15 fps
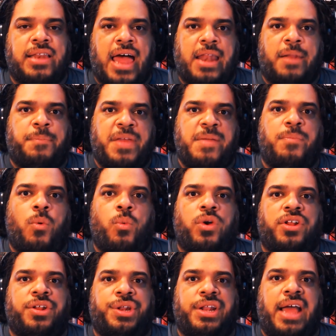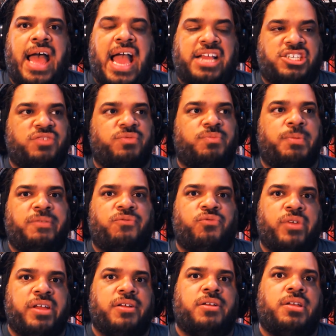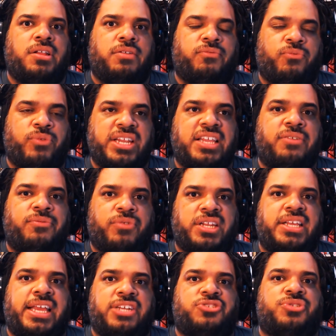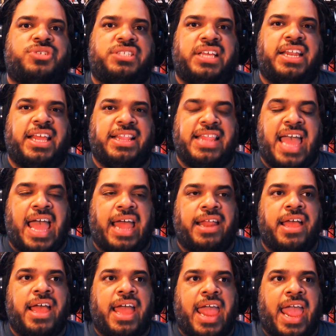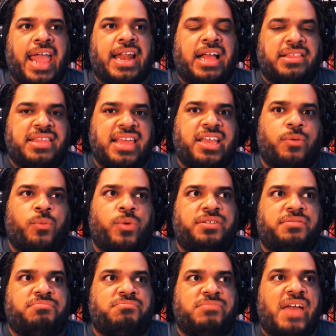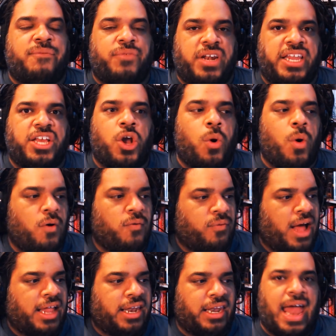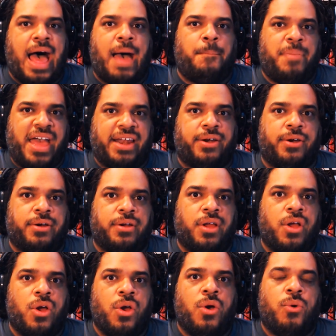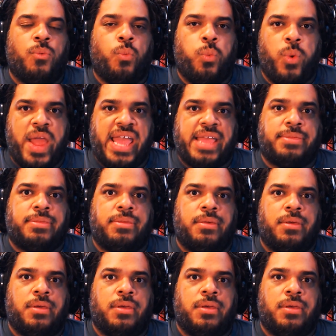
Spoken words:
of people would actually be really interested in that. And I think it would definitely go over a lot better with